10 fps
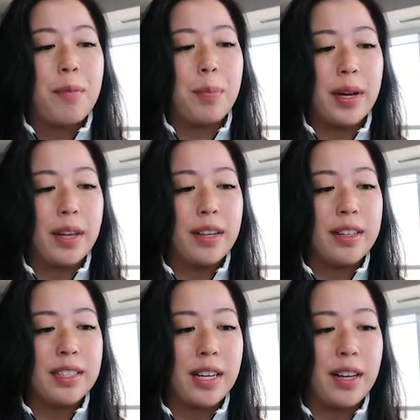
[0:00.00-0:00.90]

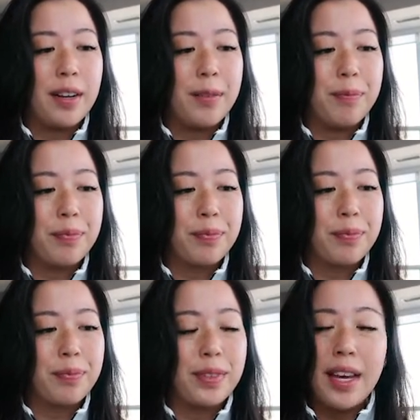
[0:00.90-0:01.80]
But
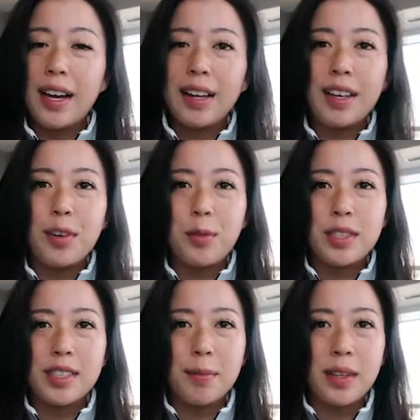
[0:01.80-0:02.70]
yeah, it
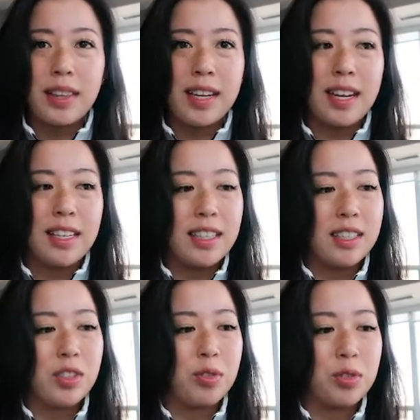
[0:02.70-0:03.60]
was something that I
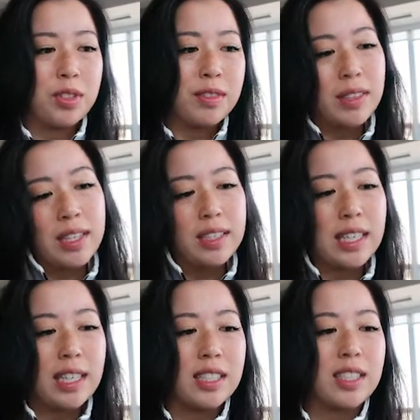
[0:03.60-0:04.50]
needed to
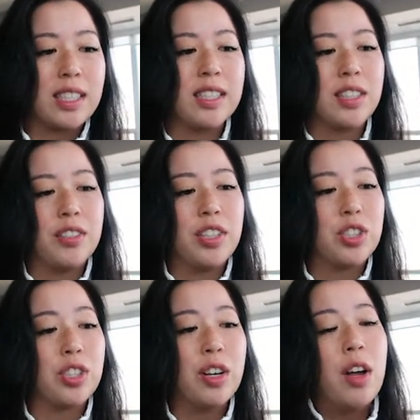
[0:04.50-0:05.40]
take into
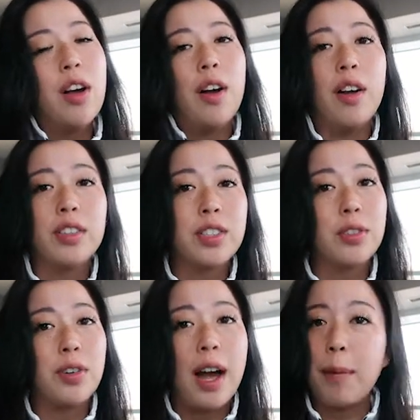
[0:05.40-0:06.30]
consideration.
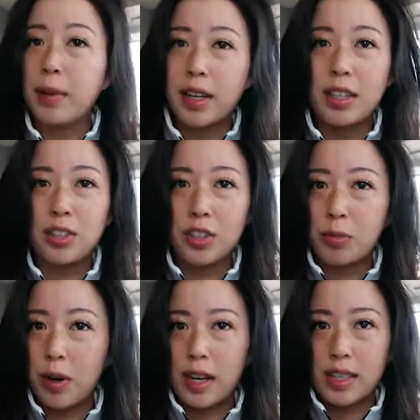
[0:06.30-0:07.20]
Also,
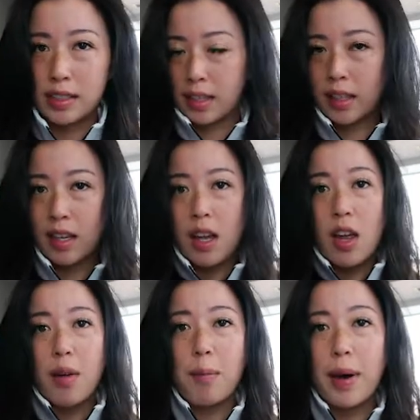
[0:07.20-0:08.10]
application wise, like
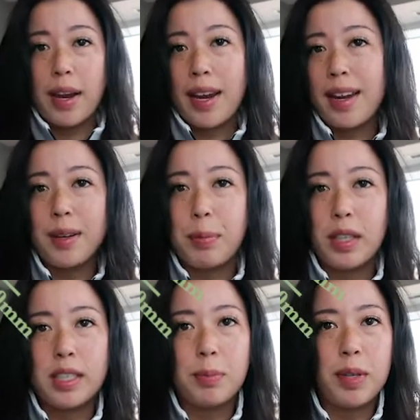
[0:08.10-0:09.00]
my hand
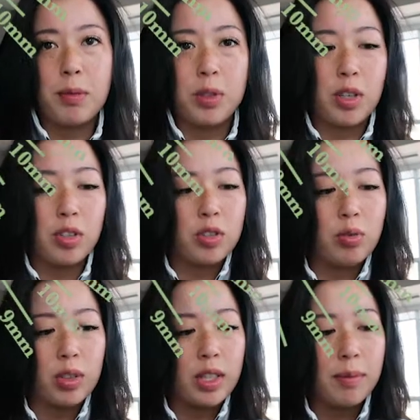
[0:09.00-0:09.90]
placement was also
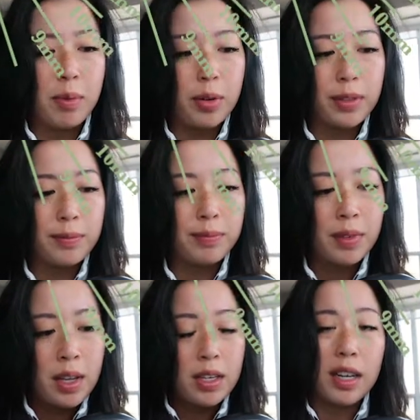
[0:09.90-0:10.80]
really important,
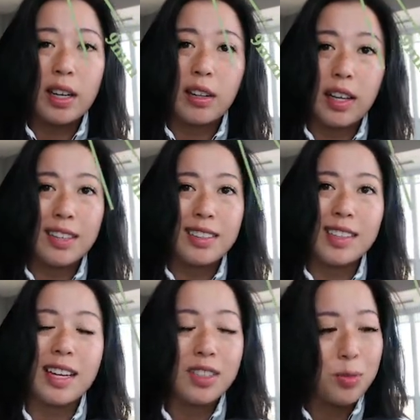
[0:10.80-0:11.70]
and I'll get into
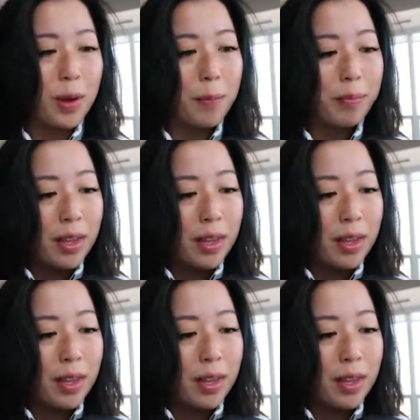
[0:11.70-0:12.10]
that as well.